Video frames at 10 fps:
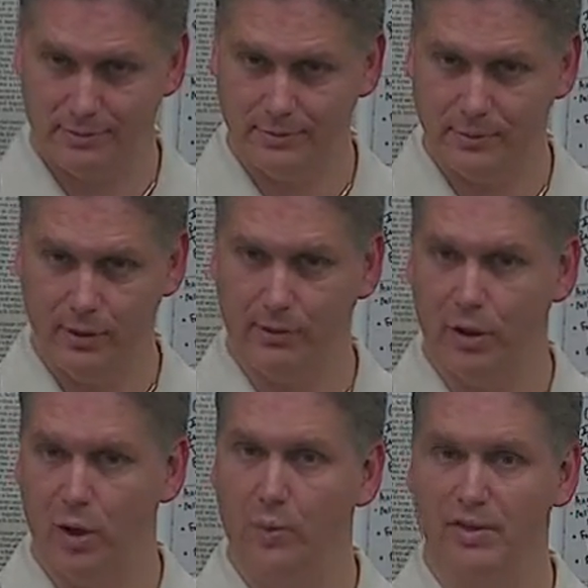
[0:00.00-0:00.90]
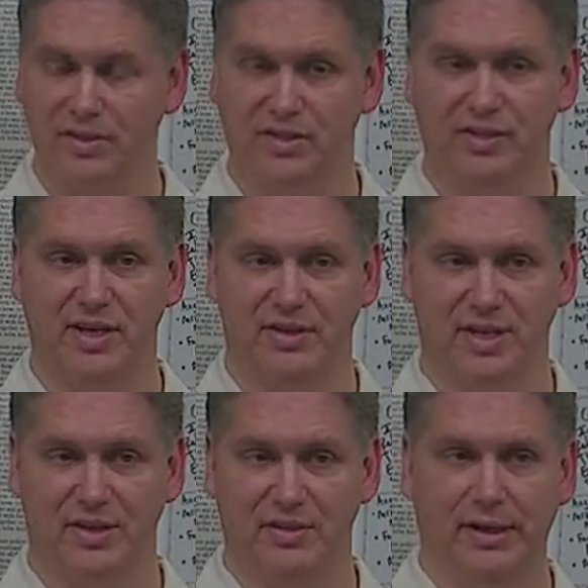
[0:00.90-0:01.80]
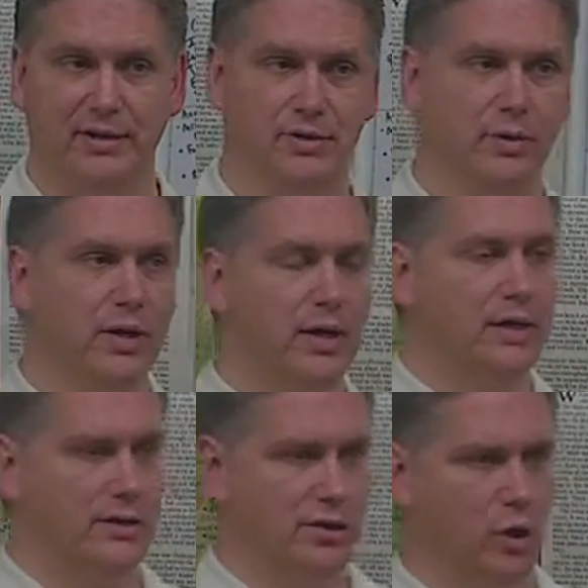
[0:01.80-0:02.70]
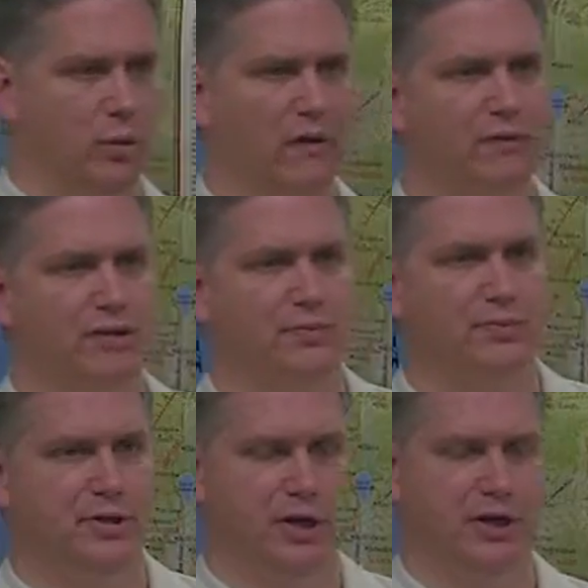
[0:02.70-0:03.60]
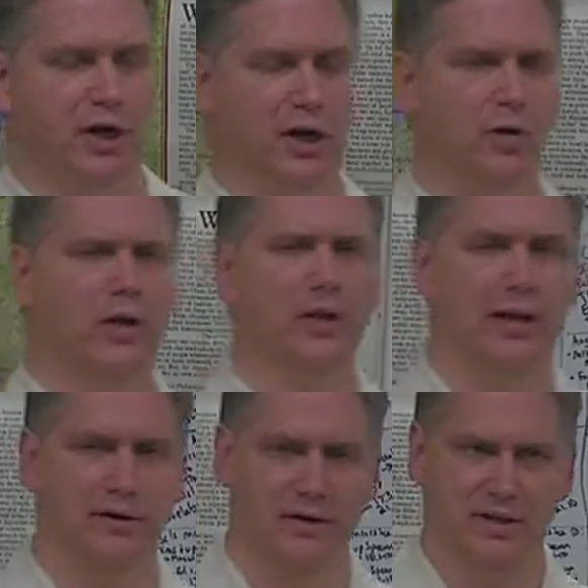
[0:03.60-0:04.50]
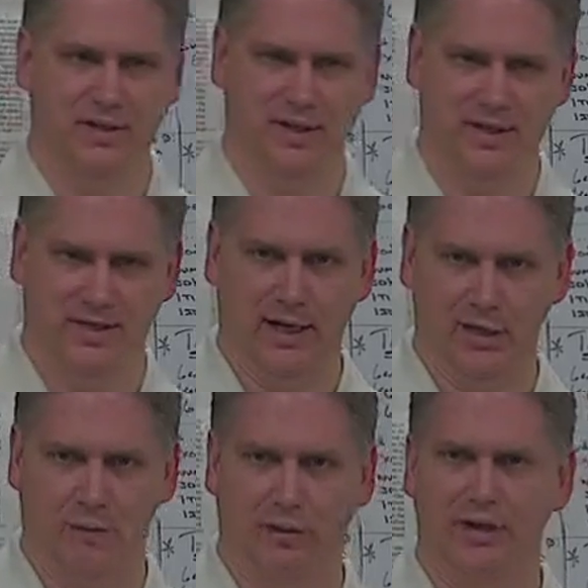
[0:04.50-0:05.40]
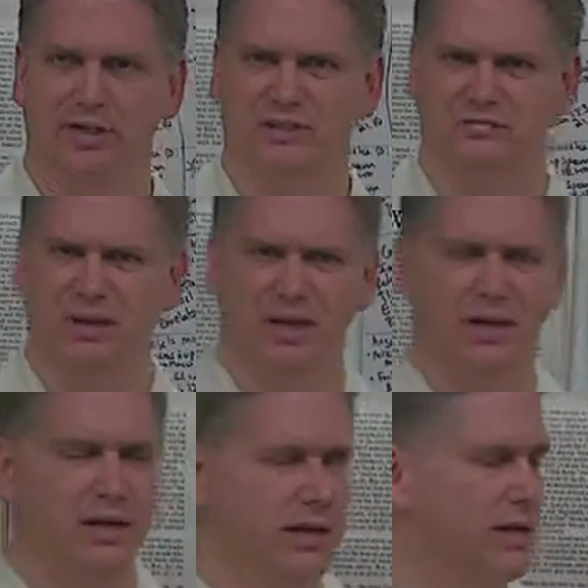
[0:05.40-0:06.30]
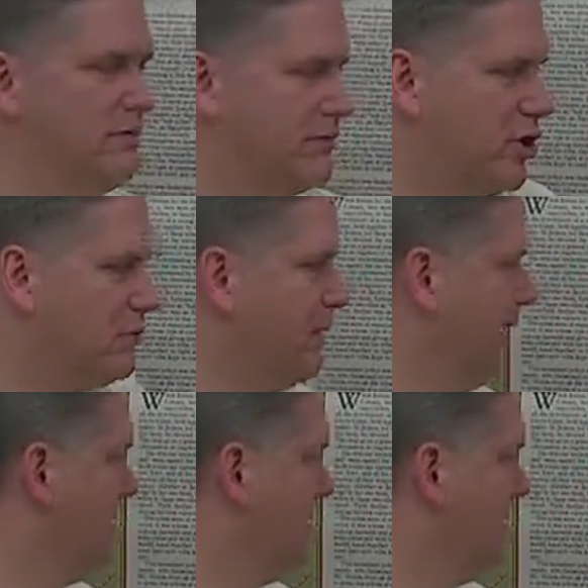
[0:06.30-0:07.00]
We don't know, but he just says send an angel. There's no reference to, concretely there to it's his angel, but it's a, it could be.